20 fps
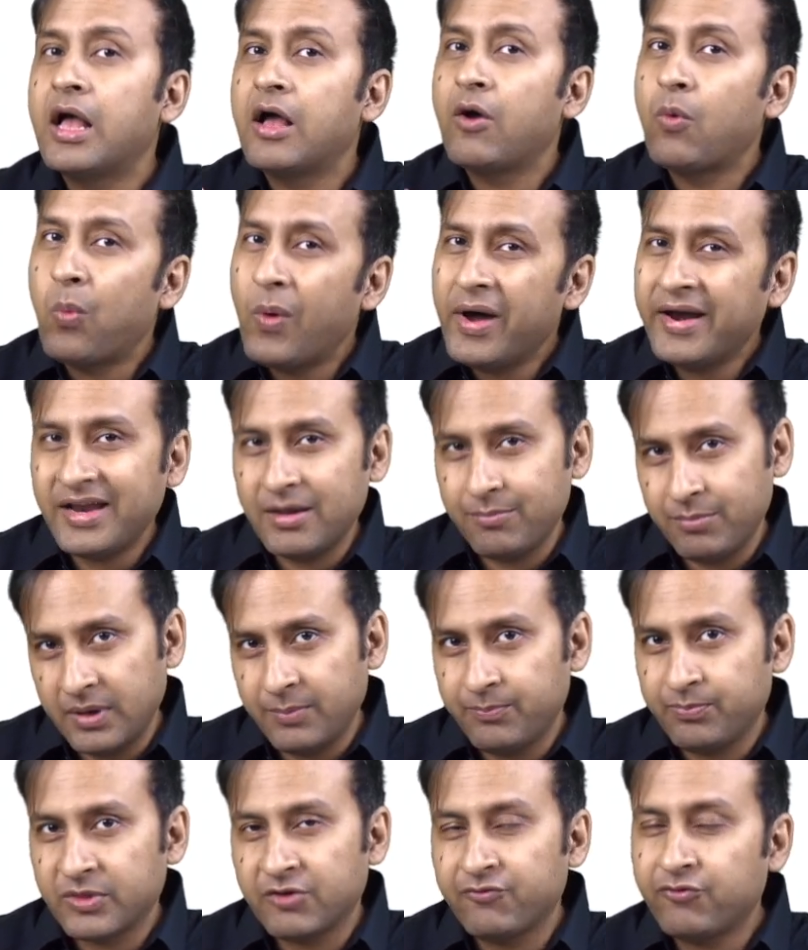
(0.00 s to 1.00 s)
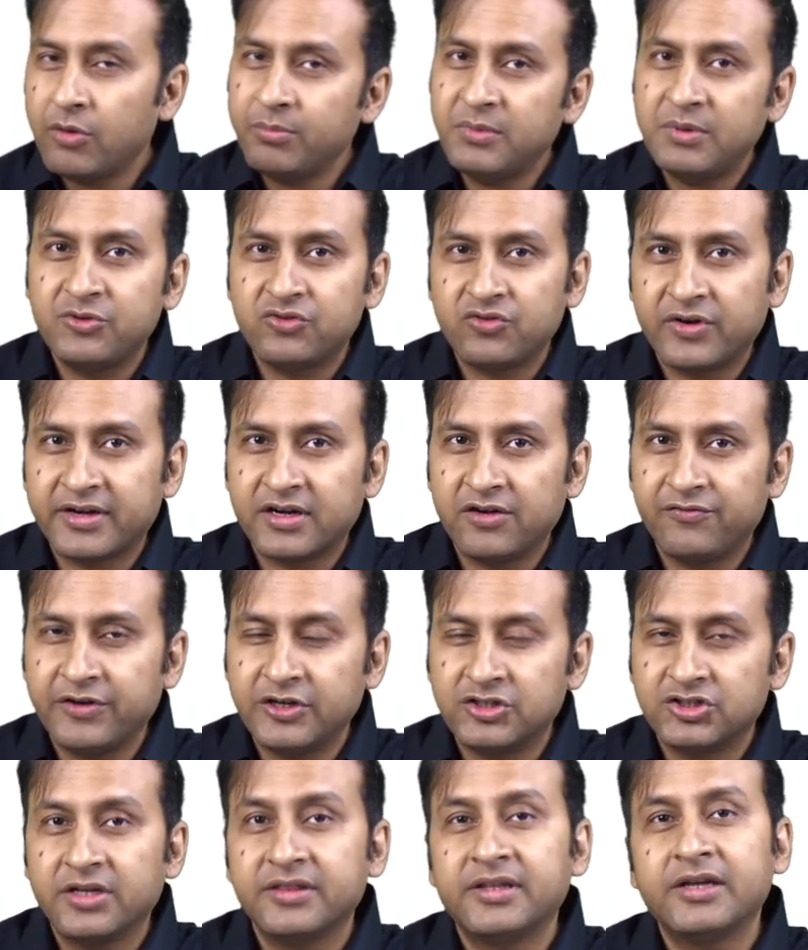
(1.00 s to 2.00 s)
1 mm from the mesorectal
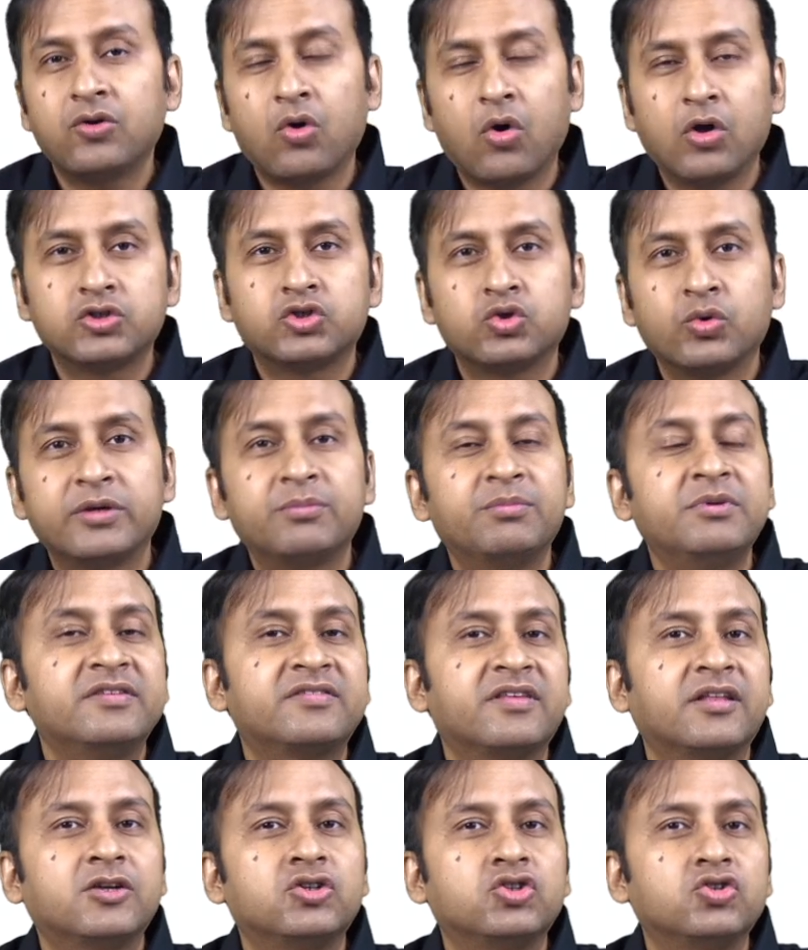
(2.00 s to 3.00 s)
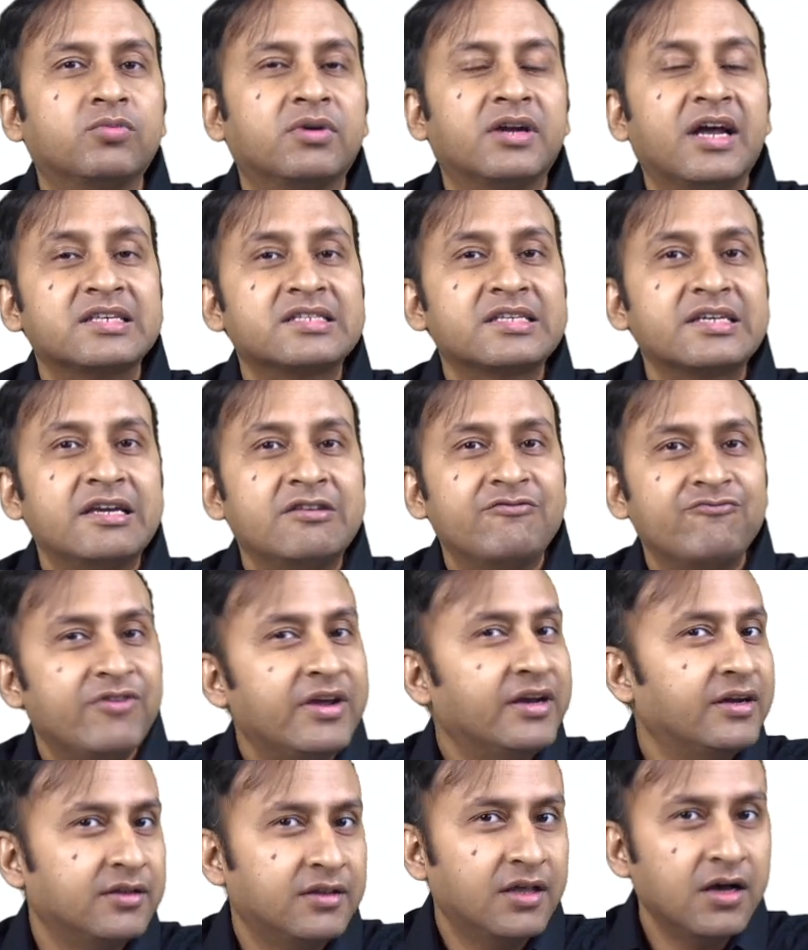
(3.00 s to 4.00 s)
fascia, then also it means that the tumor has
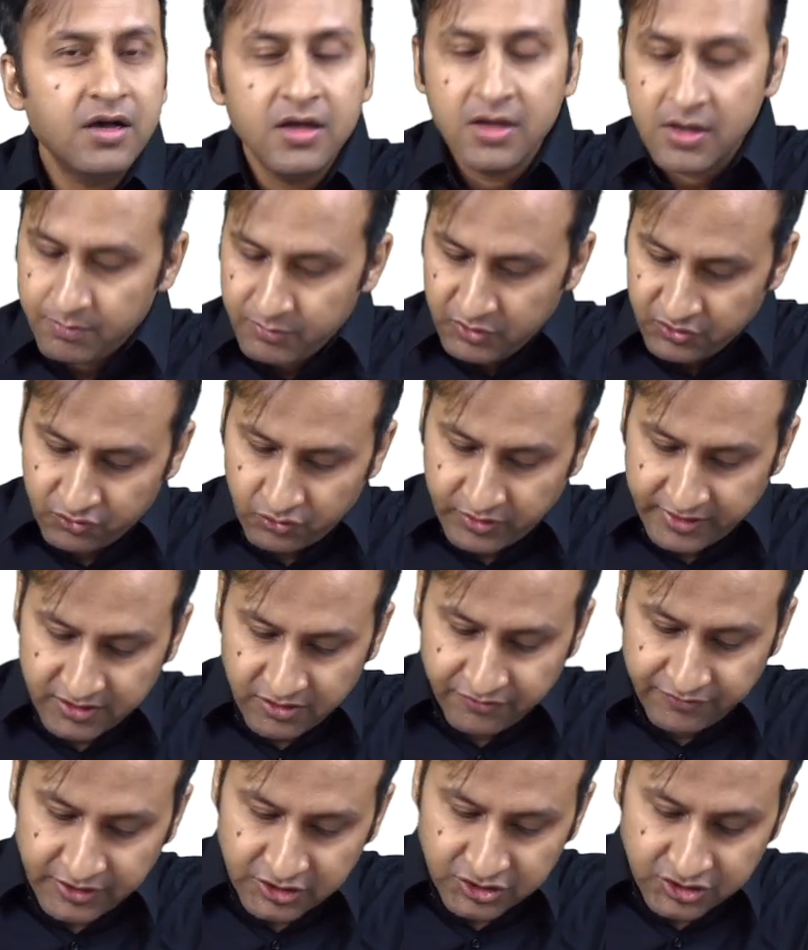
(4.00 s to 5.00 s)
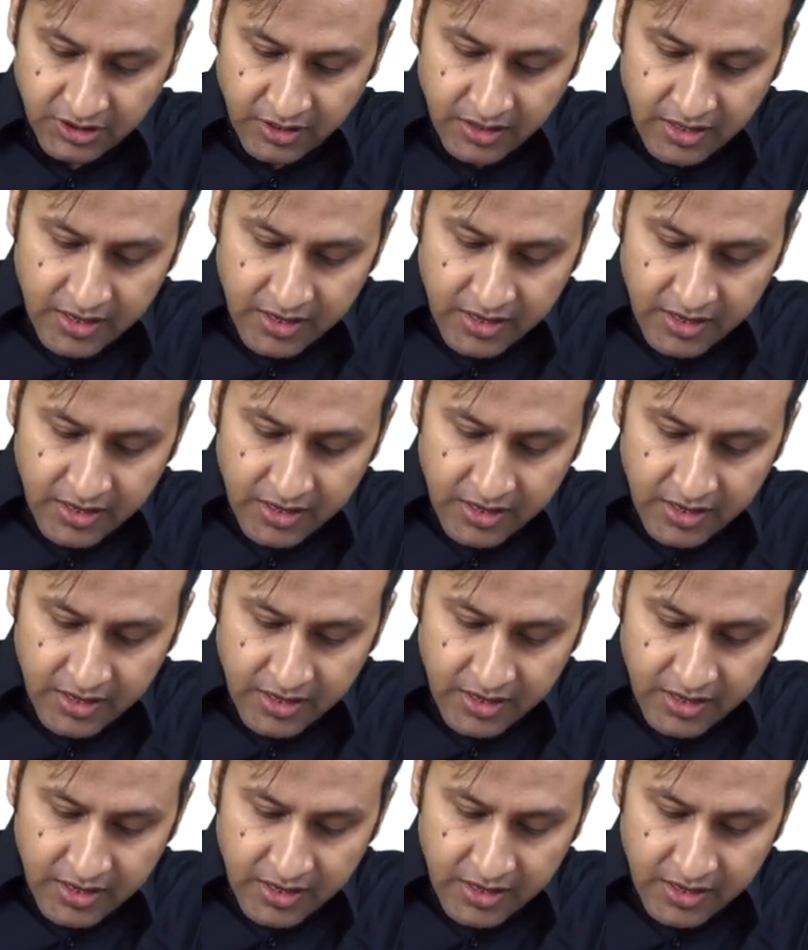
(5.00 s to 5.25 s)
invaded the mesorectal fascia.